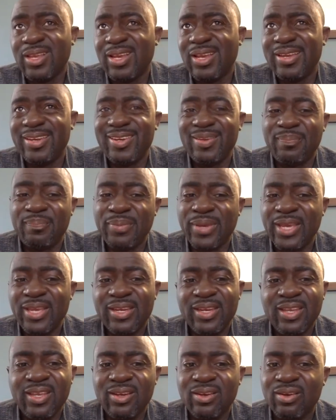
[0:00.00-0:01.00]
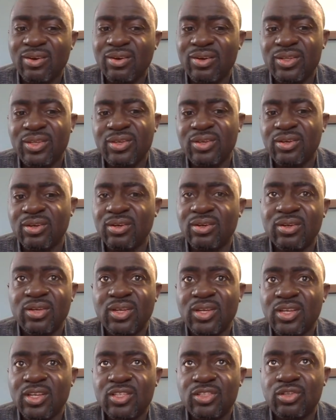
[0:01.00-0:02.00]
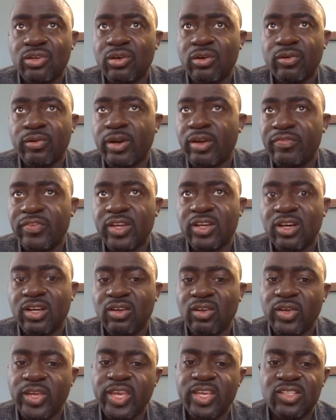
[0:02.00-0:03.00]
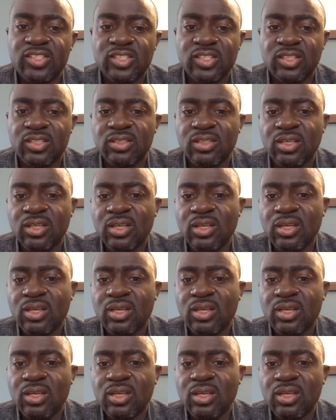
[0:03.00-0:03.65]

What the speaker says: And depending on your geographical location,